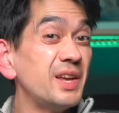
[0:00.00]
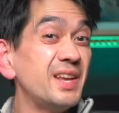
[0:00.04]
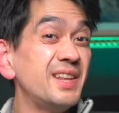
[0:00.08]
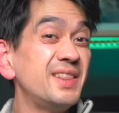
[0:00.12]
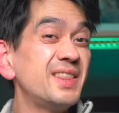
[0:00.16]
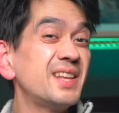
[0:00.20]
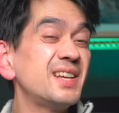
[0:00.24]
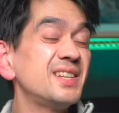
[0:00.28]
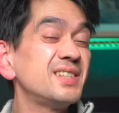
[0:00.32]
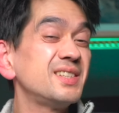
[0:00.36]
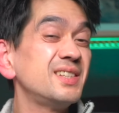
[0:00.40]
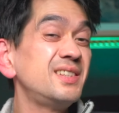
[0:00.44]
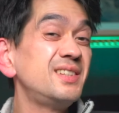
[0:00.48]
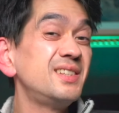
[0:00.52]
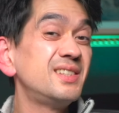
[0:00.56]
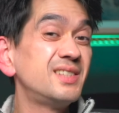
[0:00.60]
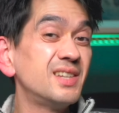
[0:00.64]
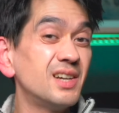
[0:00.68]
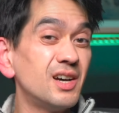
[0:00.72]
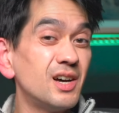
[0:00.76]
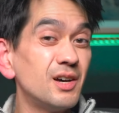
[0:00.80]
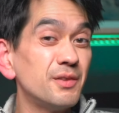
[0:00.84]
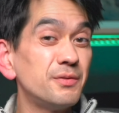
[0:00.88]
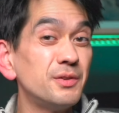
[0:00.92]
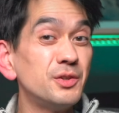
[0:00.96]
and that's in
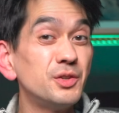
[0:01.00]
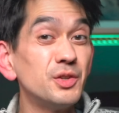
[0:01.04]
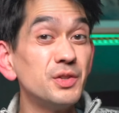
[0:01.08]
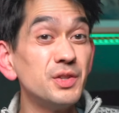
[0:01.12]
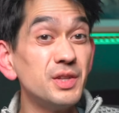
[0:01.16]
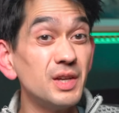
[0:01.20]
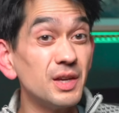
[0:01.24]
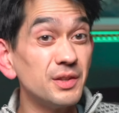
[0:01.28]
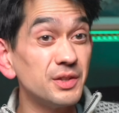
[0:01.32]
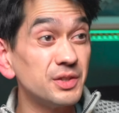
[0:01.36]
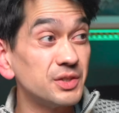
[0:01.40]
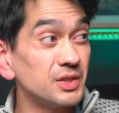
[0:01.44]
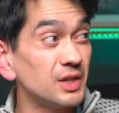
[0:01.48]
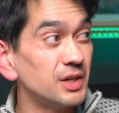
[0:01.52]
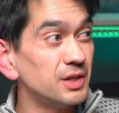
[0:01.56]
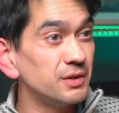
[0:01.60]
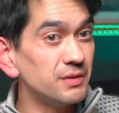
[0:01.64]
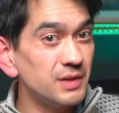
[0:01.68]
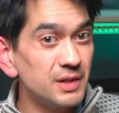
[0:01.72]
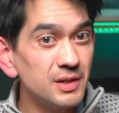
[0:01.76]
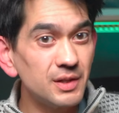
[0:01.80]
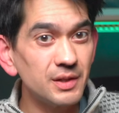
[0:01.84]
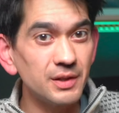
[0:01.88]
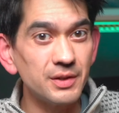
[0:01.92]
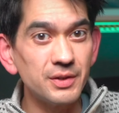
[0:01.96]
Dartford on the other side of
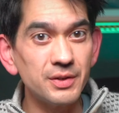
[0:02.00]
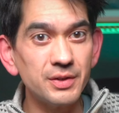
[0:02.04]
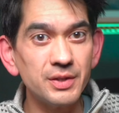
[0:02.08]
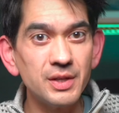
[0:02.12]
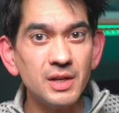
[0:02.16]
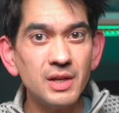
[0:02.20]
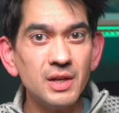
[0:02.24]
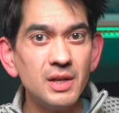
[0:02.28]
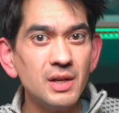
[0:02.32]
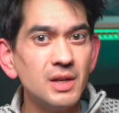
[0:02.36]
England.